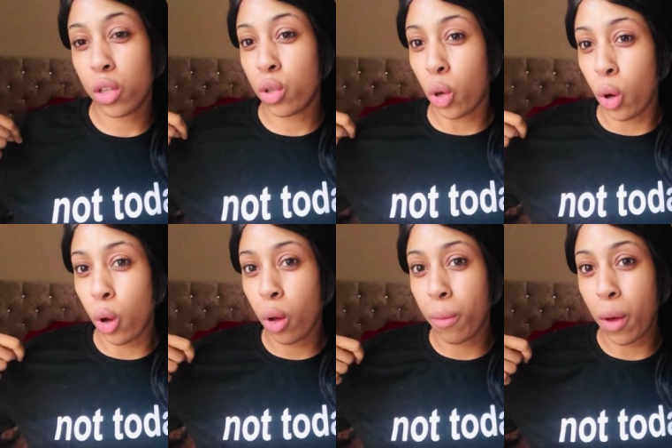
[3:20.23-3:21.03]

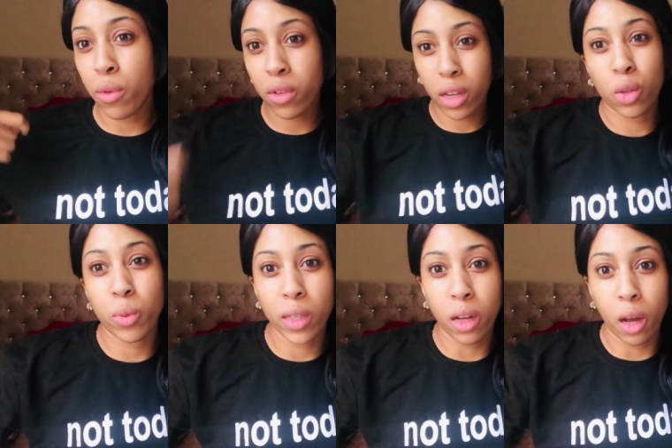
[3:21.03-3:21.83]
top I wouldn't say
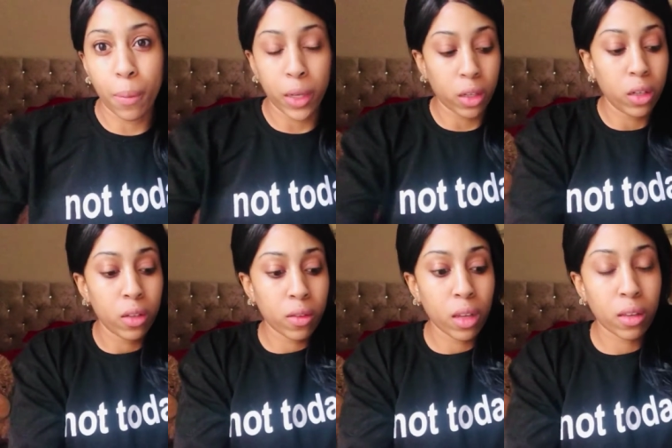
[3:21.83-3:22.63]
sweater
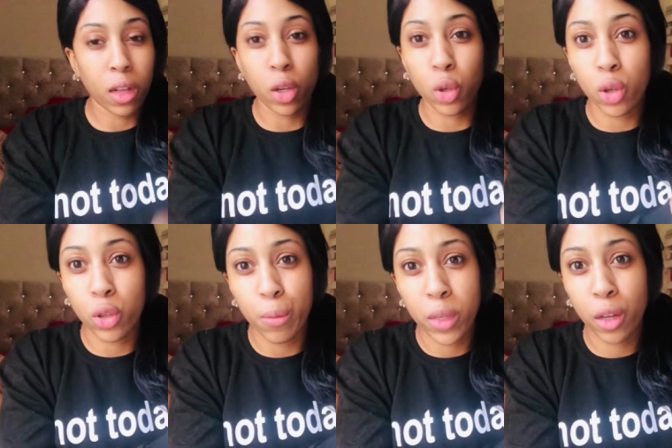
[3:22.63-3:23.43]
because it's like a
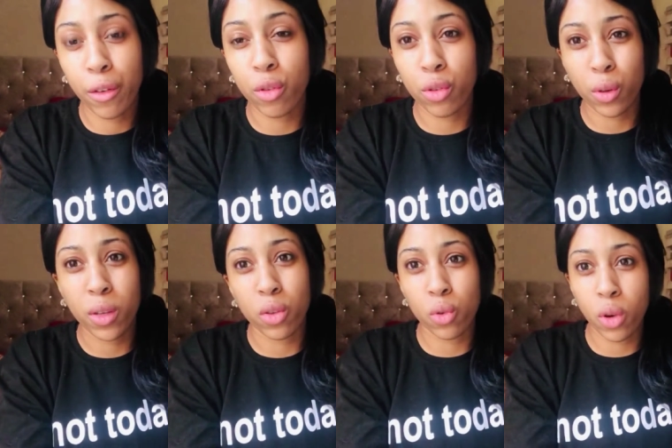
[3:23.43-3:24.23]
cotton material so
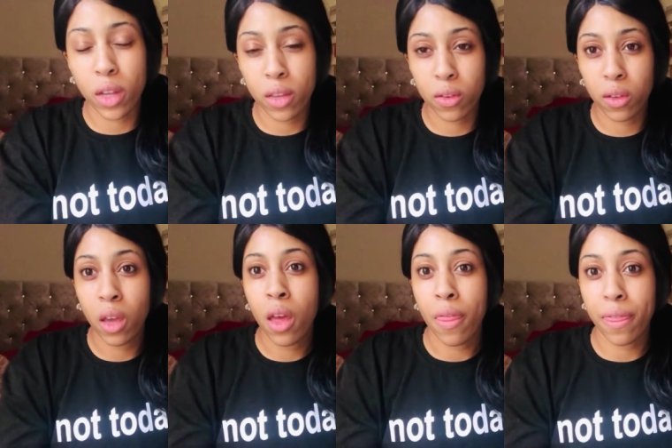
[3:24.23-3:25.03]
it's not as
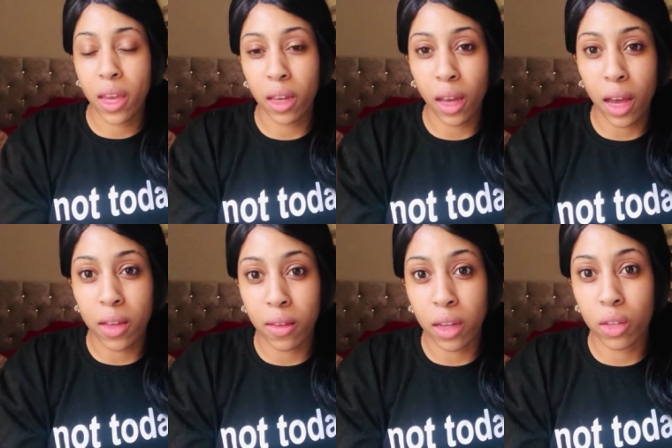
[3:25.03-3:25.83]
thick
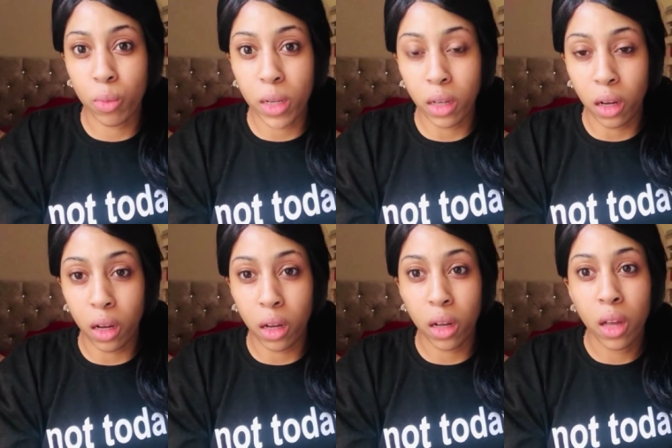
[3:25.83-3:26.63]
as a
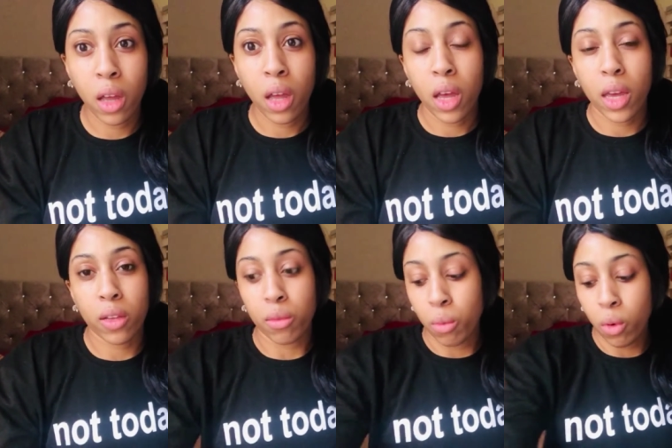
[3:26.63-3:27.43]
sweater
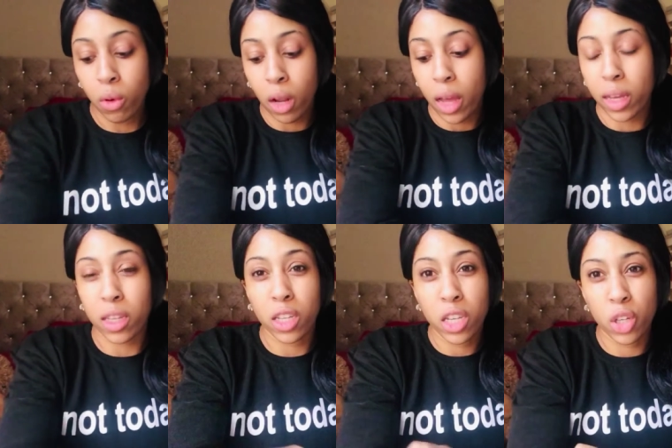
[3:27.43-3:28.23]
it's more like a
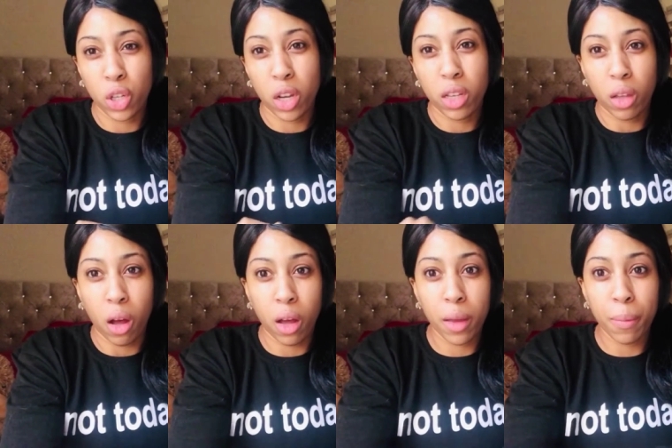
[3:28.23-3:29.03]
t-shirt
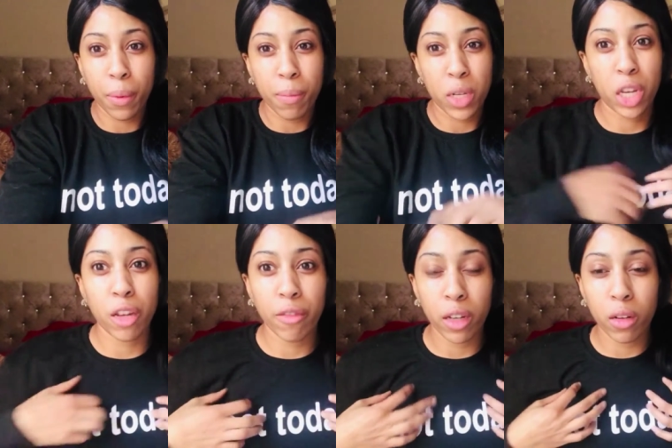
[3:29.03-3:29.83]
type
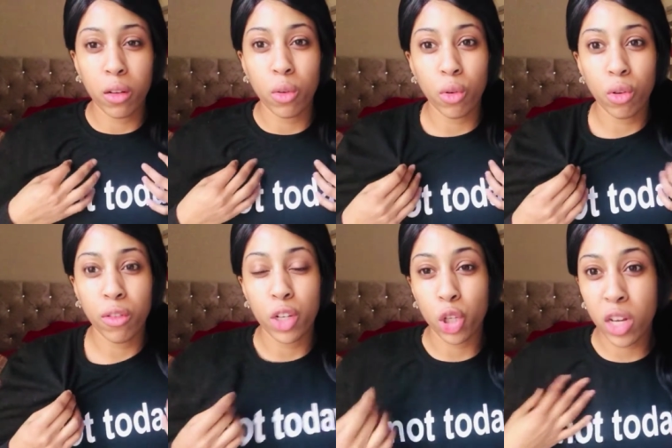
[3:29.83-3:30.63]
material or
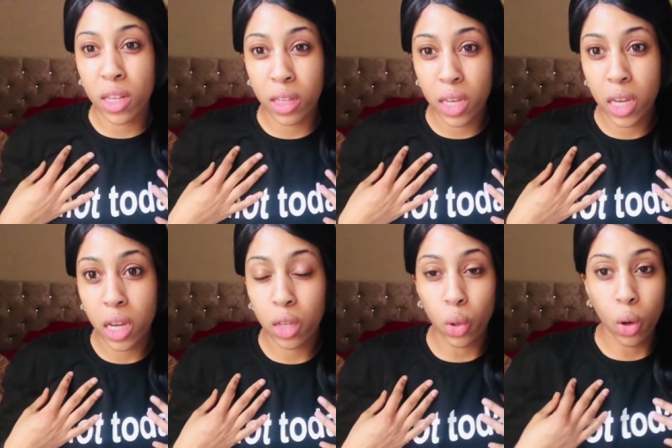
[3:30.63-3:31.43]
a jersey
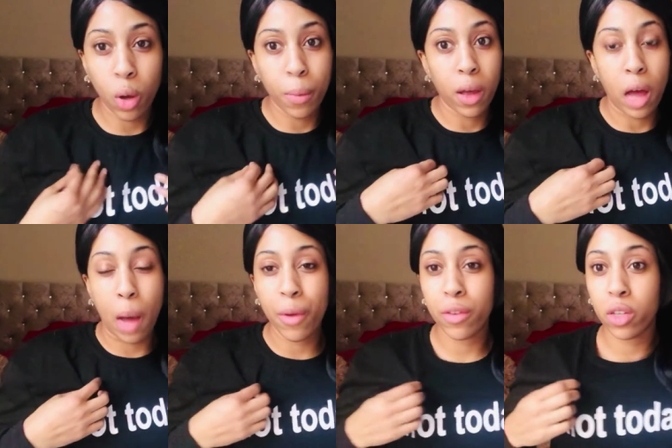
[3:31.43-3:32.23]
top
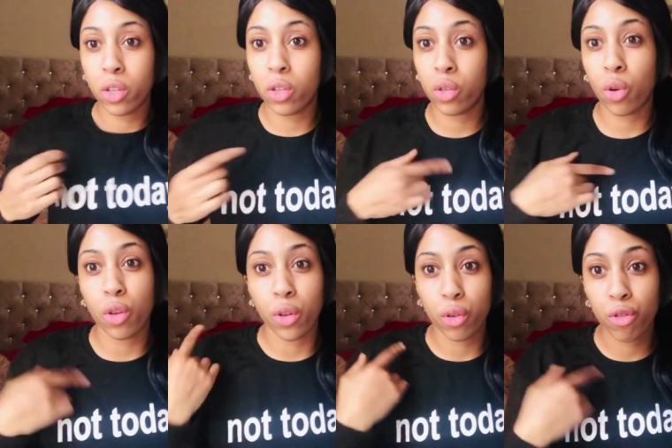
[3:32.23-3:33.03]
however it's just got
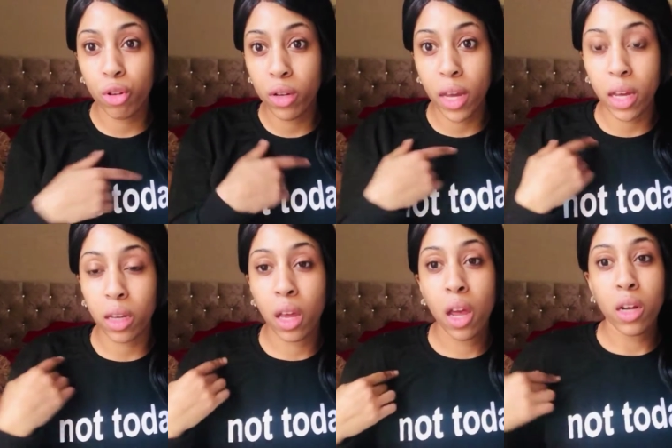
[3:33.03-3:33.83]
the crew neck
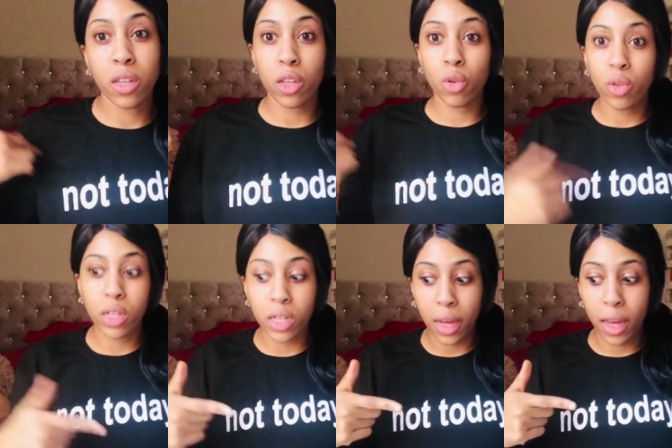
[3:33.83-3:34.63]
this is not
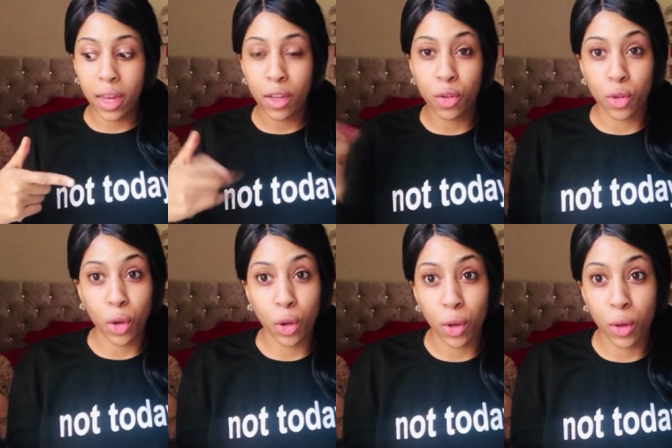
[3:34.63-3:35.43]
today so